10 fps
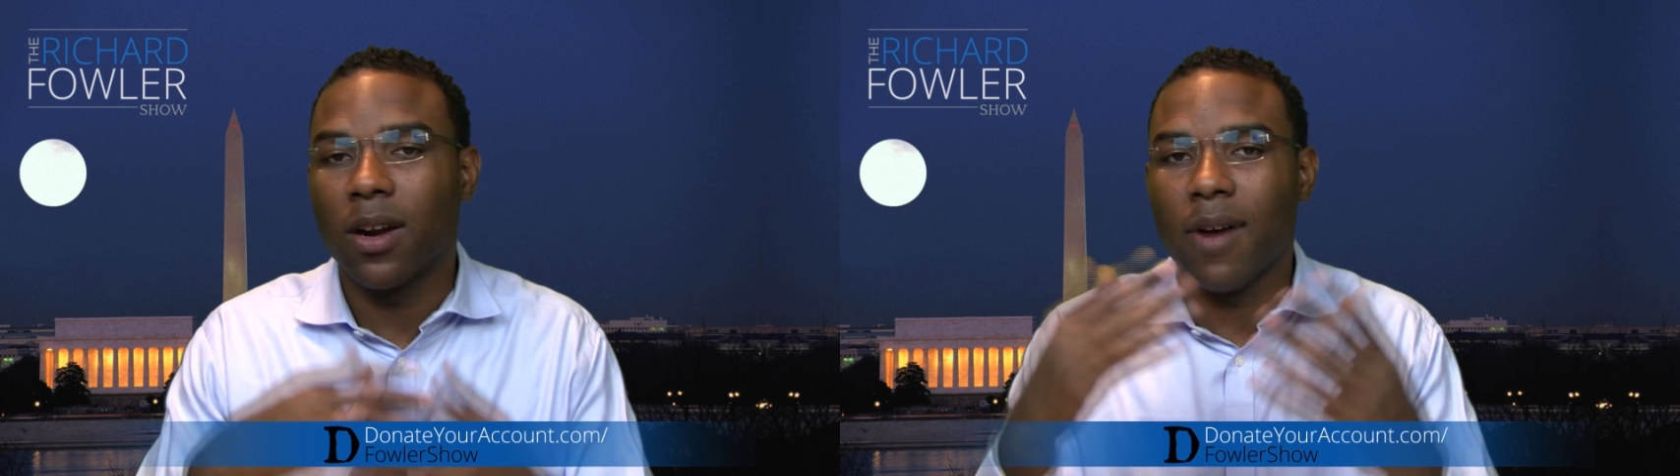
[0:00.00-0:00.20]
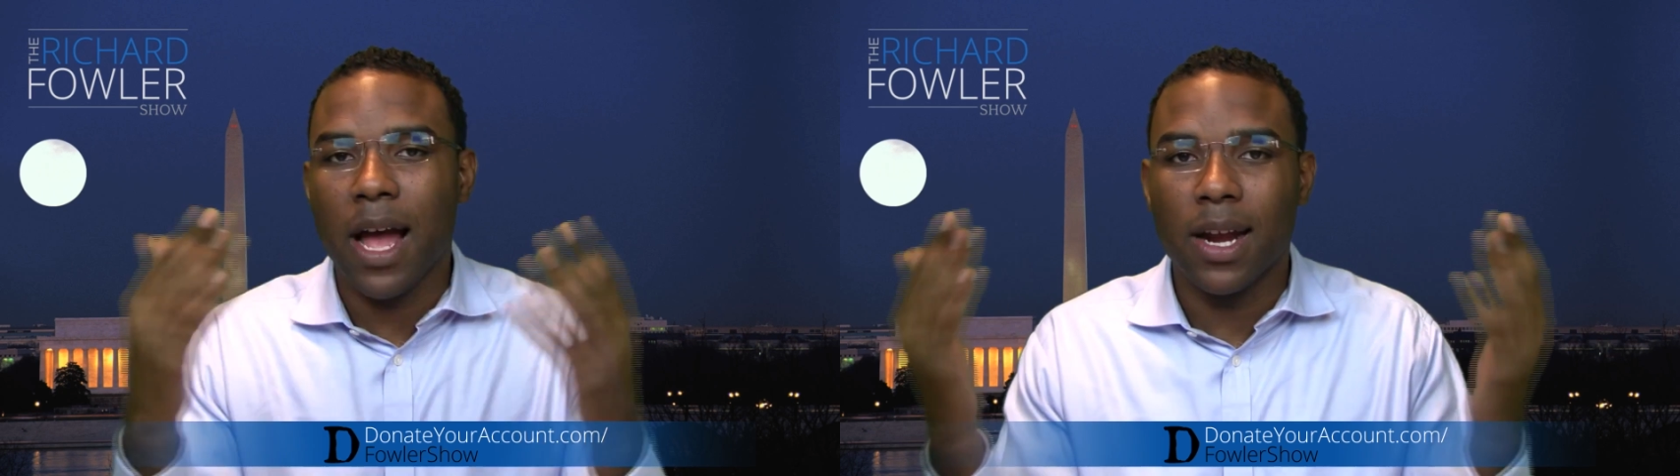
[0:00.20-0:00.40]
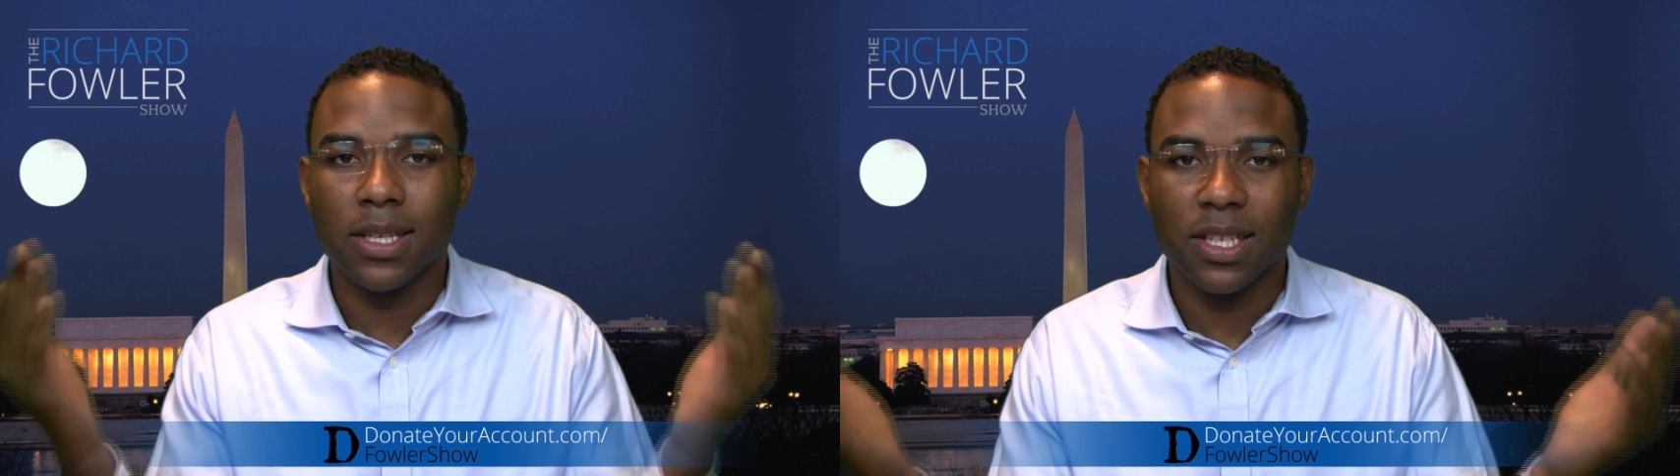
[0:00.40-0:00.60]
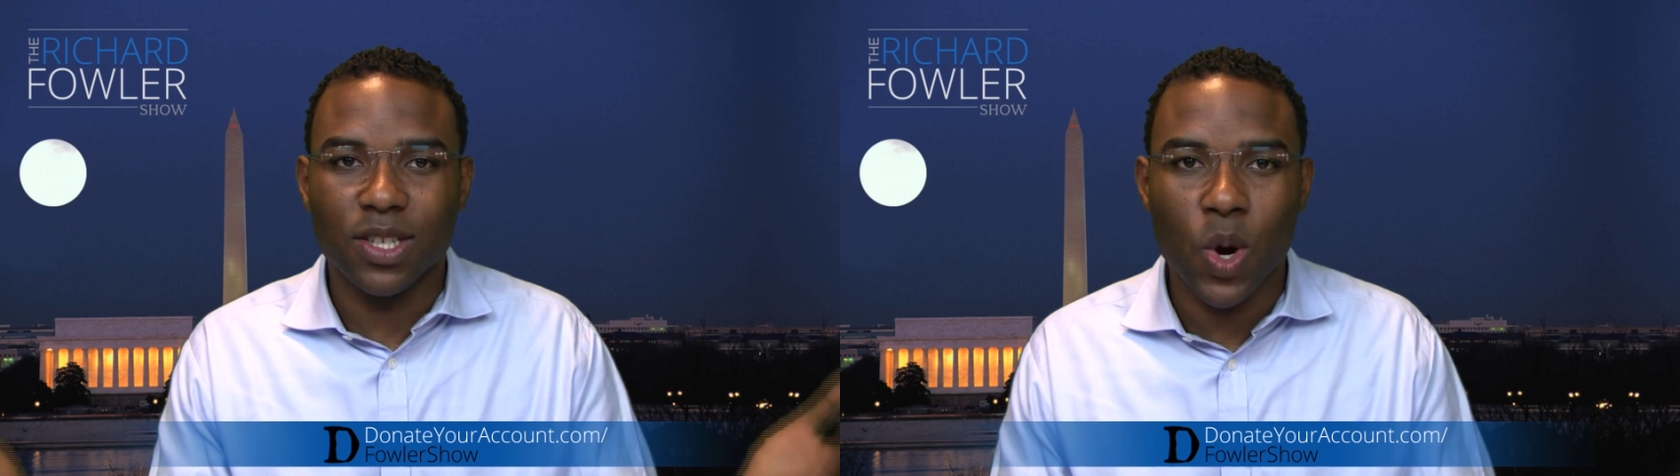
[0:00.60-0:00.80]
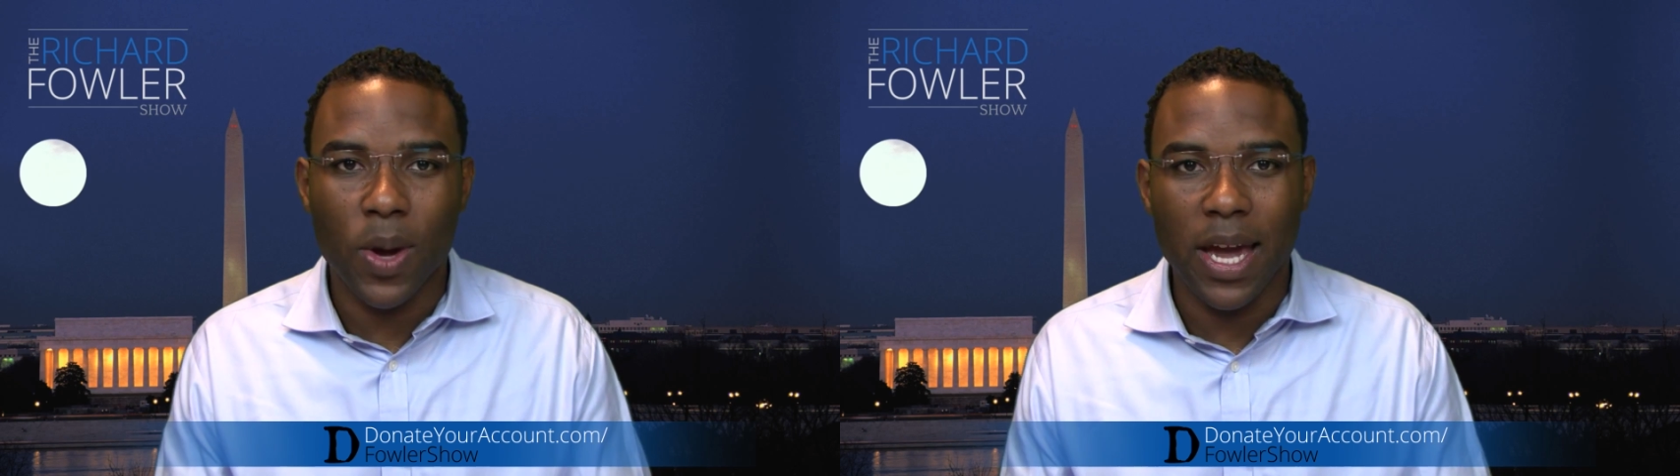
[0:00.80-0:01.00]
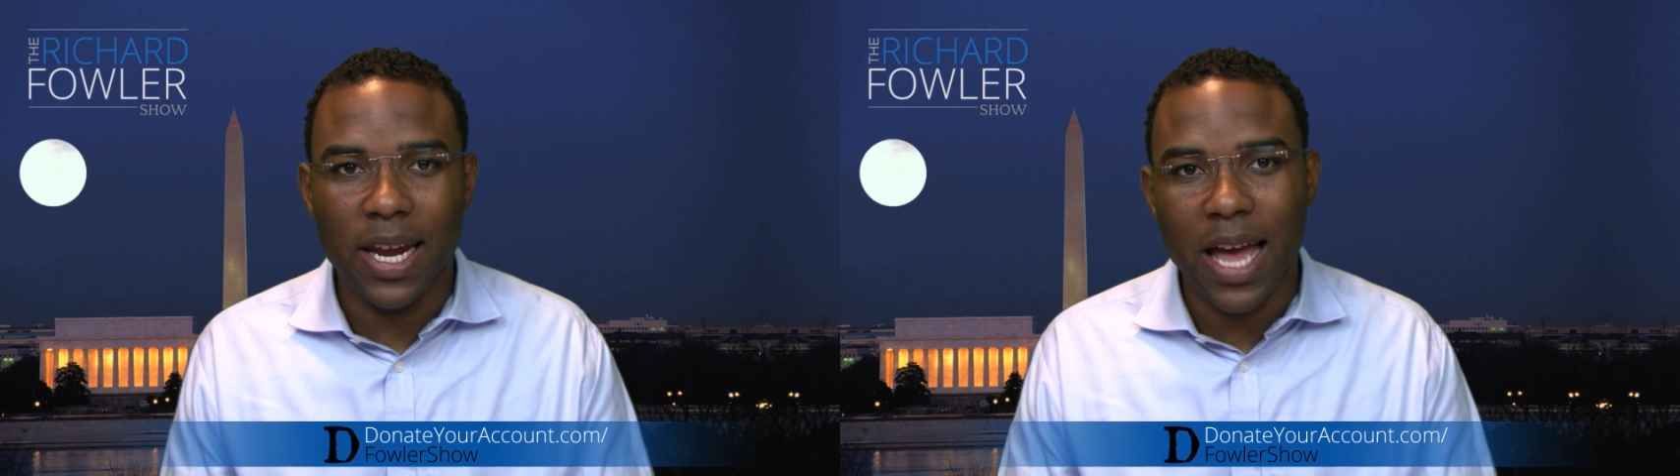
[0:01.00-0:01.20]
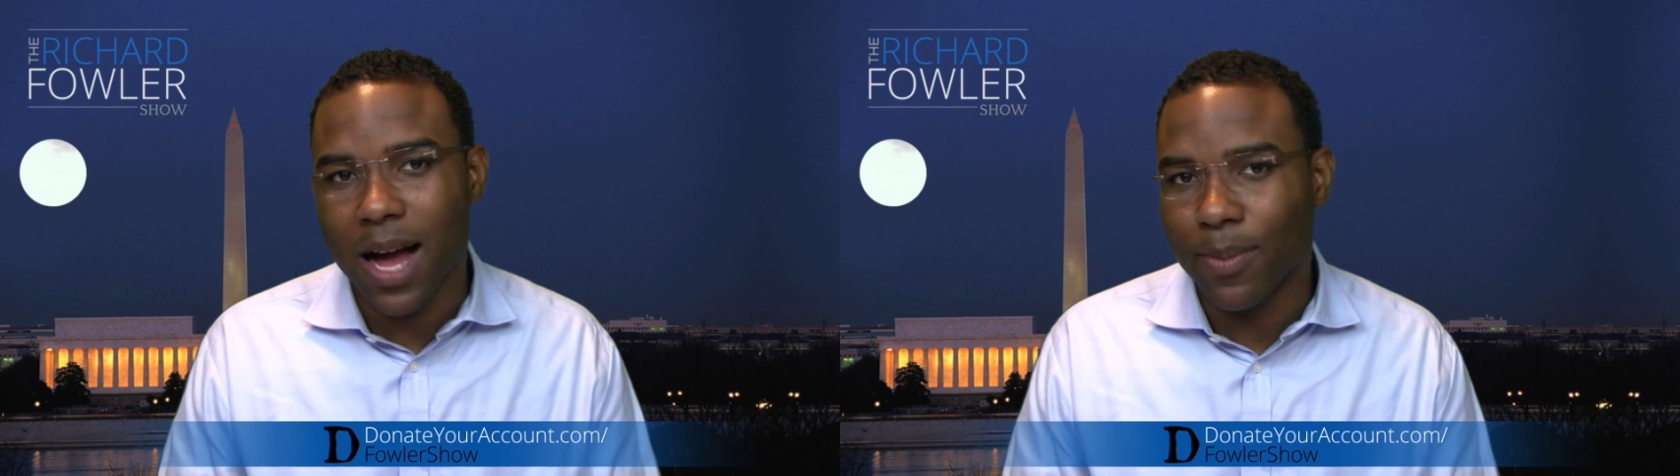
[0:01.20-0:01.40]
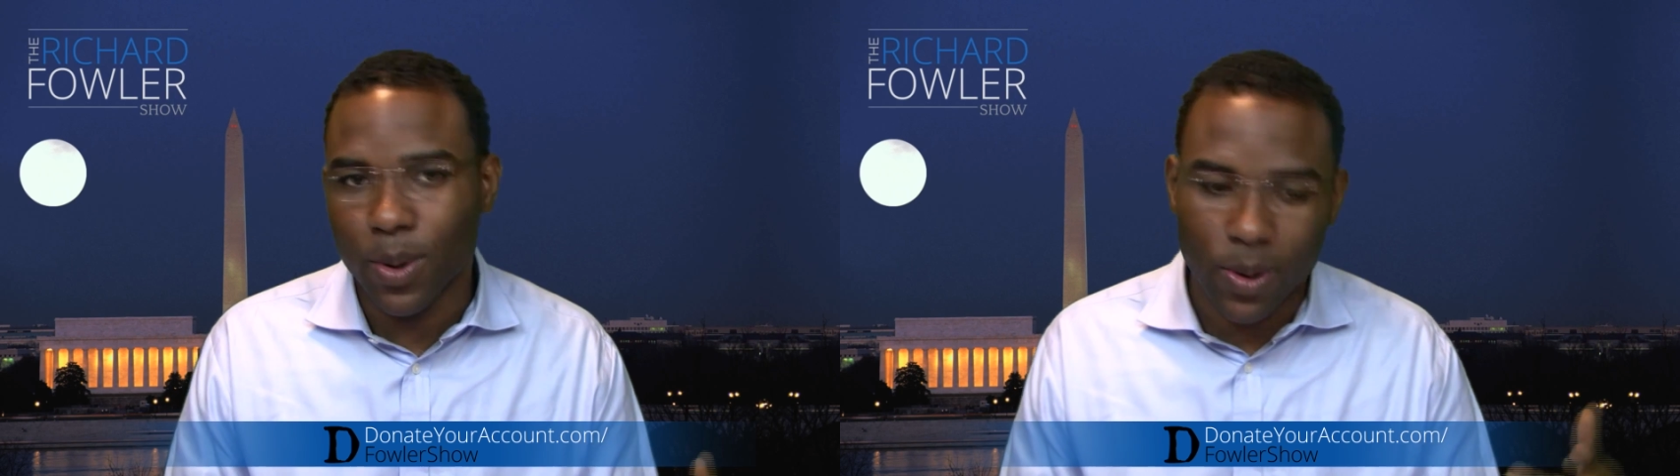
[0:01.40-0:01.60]
around as this cocaine
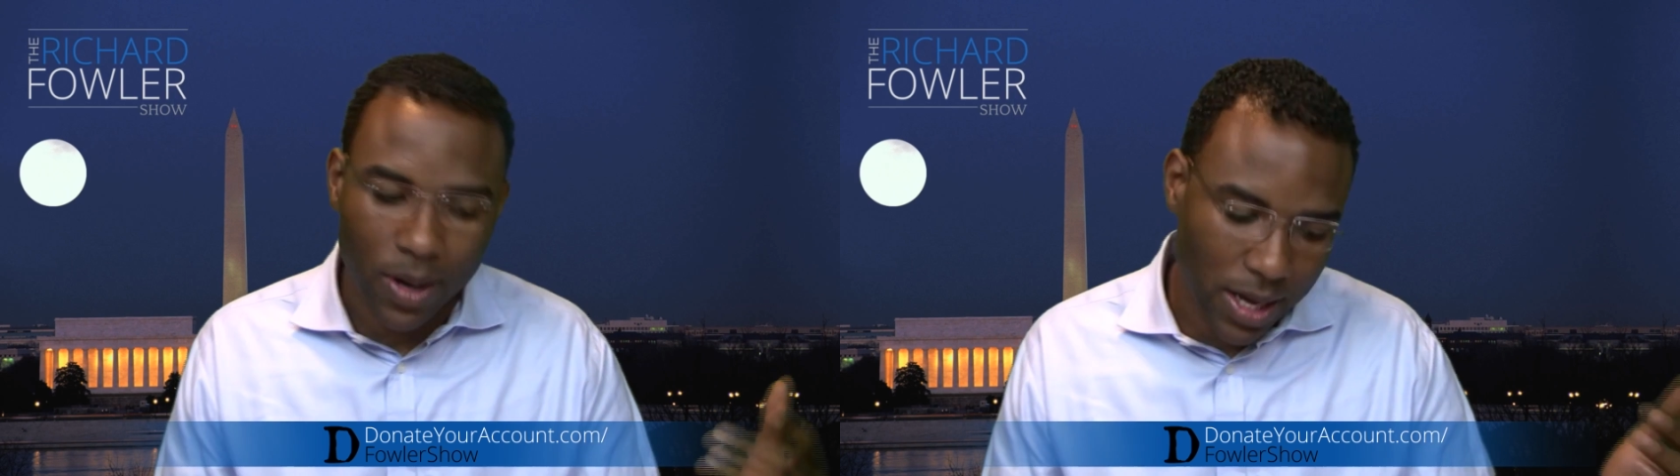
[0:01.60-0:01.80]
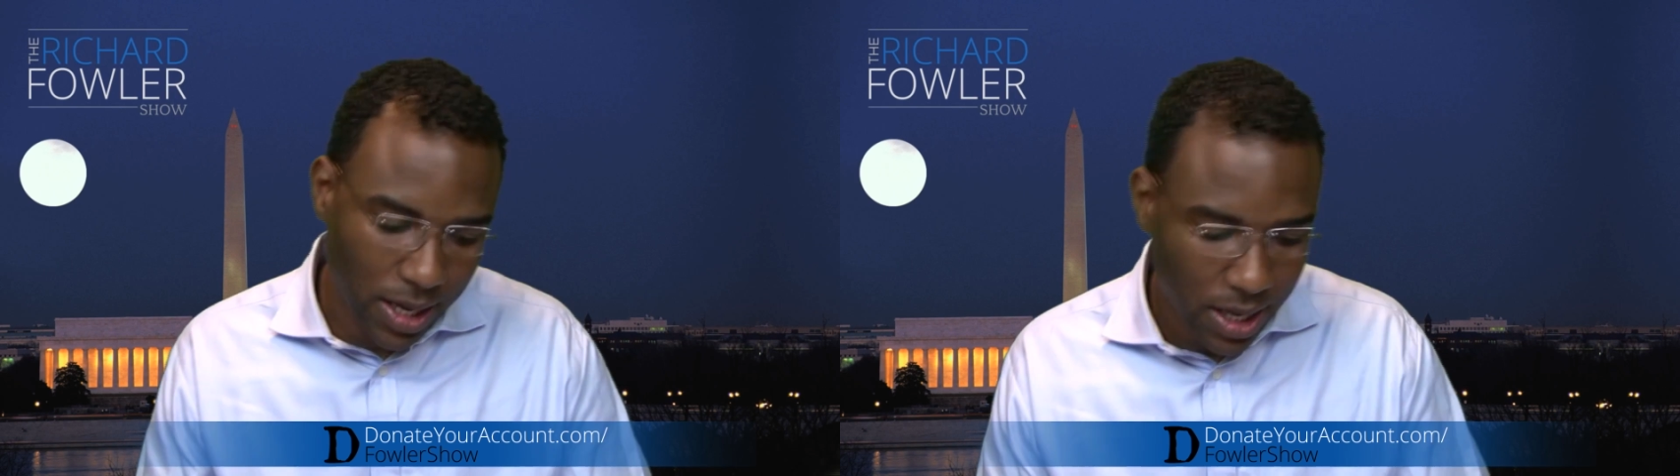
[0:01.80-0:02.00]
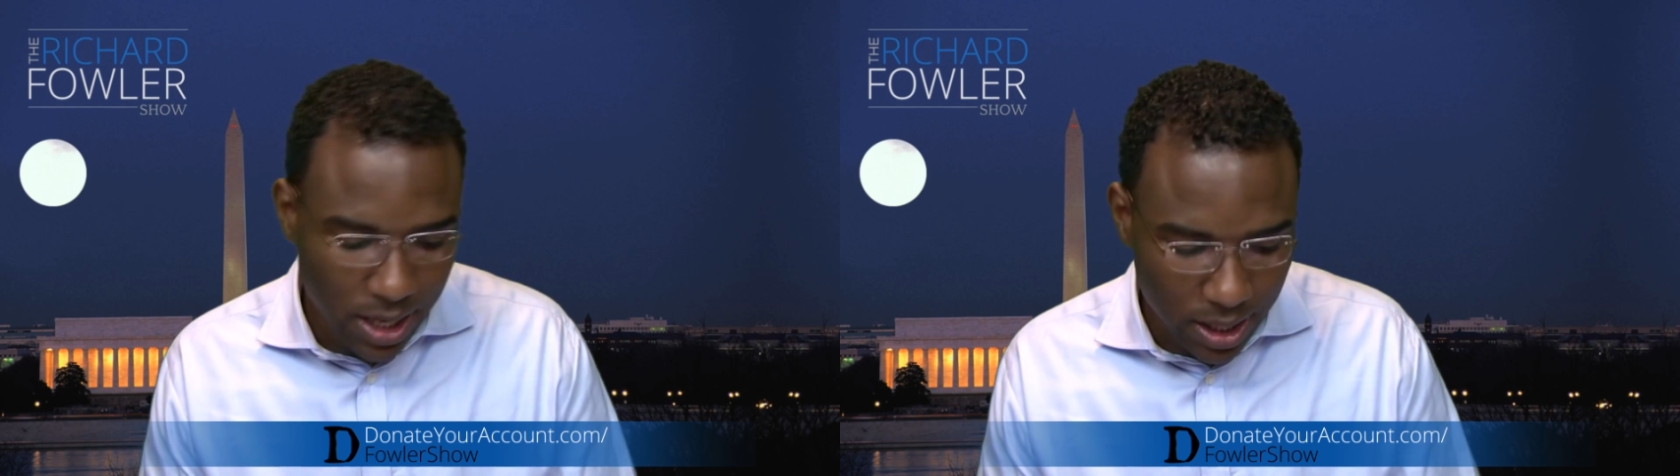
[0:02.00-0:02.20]
cowboy,